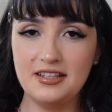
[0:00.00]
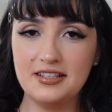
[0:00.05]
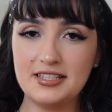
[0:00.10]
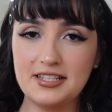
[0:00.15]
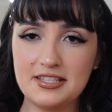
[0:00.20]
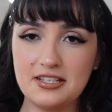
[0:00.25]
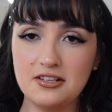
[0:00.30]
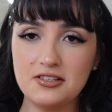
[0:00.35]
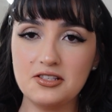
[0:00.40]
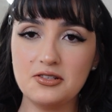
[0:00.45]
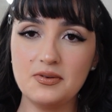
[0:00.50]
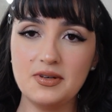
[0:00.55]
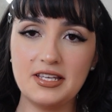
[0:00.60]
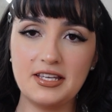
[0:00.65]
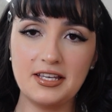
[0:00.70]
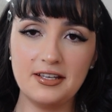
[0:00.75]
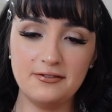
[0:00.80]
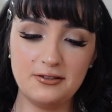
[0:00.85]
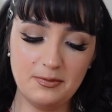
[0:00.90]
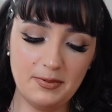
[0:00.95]
This is also a
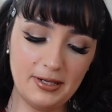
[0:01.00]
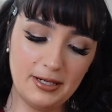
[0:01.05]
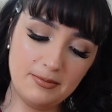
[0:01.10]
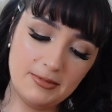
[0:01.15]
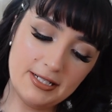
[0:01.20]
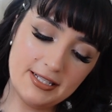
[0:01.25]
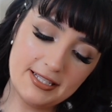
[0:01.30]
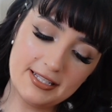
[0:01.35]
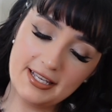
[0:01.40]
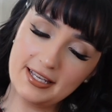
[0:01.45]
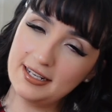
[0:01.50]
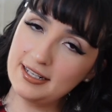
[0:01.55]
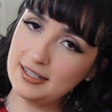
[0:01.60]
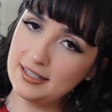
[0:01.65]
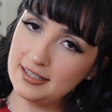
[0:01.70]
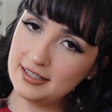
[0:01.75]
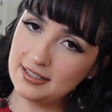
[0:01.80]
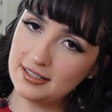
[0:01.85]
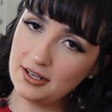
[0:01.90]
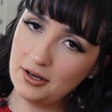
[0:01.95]
gift, but I'm just gonna
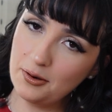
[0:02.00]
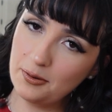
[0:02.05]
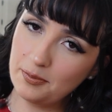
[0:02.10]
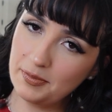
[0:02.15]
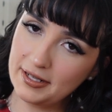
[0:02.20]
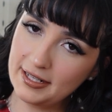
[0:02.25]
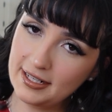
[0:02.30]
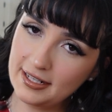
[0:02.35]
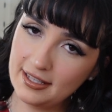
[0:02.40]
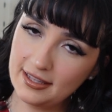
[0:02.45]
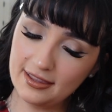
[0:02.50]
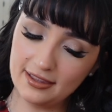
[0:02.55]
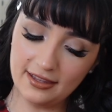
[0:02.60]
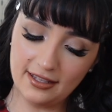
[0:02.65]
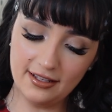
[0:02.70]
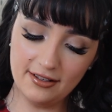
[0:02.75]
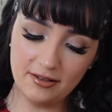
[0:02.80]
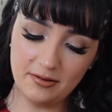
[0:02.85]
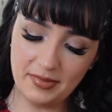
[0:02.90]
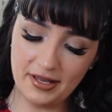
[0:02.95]
open it a
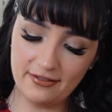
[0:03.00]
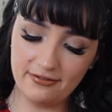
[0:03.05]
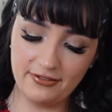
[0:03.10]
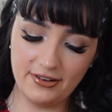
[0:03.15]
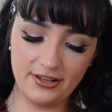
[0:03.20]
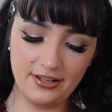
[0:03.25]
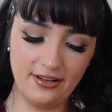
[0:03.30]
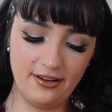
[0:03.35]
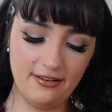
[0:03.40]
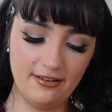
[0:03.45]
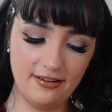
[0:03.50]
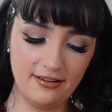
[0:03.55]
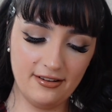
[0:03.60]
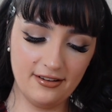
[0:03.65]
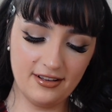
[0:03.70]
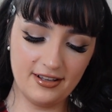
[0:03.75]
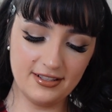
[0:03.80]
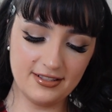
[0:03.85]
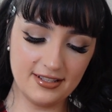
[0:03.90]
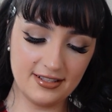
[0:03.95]
little bit for
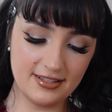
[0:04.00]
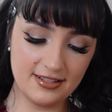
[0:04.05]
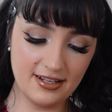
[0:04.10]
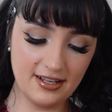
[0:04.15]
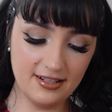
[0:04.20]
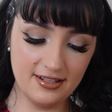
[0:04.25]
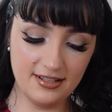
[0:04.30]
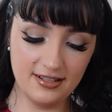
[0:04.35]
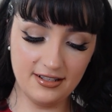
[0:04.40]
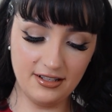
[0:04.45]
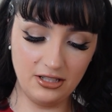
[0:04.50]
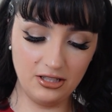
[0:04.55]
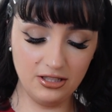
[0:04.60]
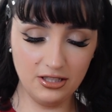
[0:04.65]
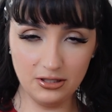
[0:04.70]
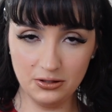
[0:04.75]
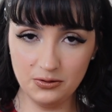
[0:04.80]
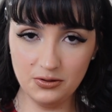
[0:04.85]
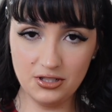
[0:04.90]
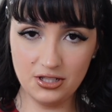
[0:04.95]
y'all because it's not
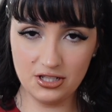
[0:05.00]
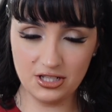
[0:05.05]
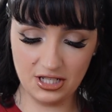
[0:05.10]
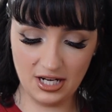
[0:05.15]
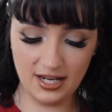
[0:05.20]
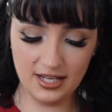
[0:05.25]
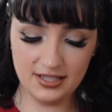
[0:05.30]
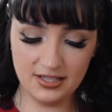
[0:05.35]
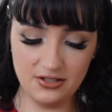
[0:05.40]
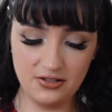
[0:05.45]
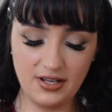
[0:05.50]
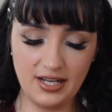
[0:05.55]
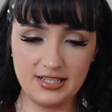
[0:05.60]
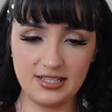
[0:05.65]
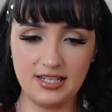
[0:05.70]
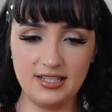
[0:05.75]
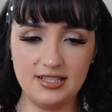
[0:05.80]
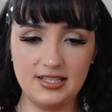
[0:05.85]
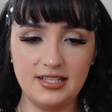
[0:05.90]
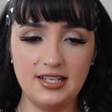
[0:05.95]
glued shut, so you guys
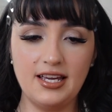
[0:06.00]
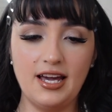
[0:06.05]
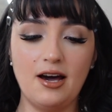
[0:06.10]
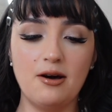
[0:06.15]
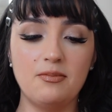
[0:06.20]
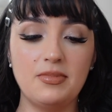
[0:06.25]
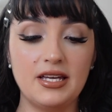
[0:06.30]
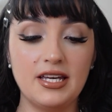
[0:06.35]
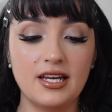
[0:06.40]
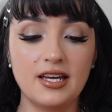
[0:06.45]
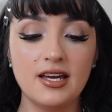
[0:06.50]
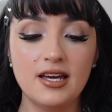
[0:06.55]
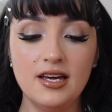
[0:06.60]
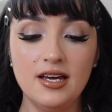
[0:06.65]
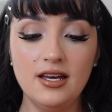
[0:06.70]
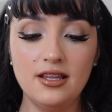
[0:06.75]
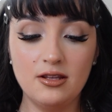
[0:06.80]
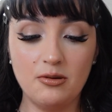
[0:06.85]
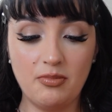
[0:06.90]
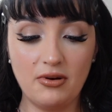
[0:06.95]
can see how big
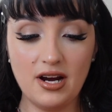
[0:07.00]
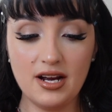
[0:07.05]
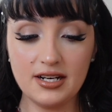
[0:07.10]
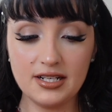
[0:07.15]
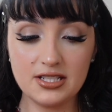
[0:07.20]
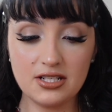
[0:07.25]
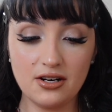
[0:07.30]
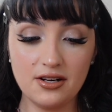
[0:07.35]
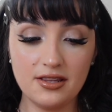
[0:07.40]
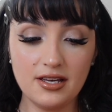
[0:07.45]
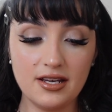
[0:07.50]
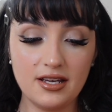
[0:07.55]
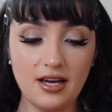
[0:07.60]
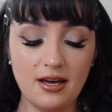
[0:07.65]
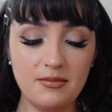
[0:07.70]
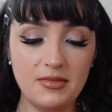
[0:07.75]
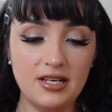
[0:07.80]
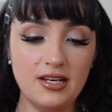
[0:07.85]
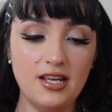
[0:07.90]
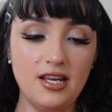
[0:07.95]
the products are that
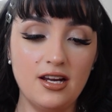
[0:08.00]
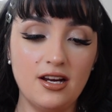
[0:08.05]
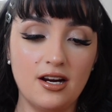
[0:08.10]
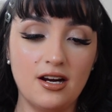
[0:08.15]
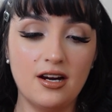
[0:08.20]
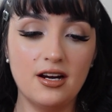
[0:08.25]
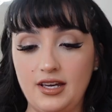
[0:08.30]
come in here.